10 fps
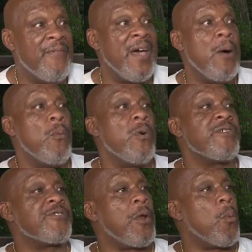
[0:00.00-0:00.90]
That
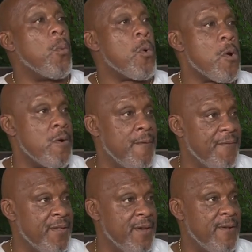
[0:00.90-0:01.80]
was the world
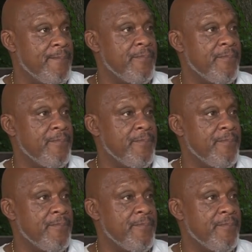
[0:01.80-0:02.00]
then.